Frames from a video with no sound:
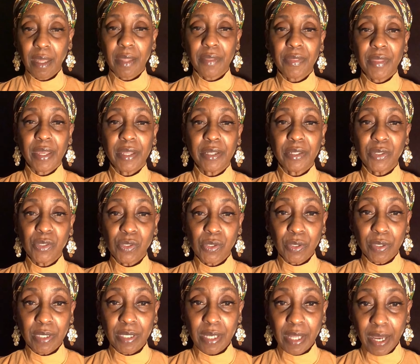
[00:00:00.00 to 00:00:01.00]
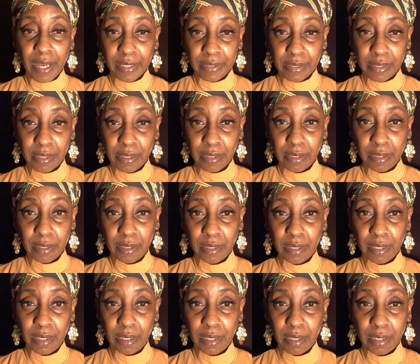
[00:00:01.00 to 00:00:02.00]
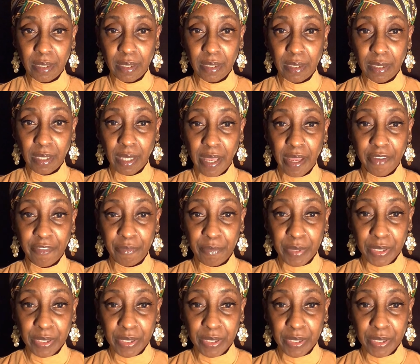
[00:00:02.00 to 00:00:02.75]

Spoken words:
that it should not have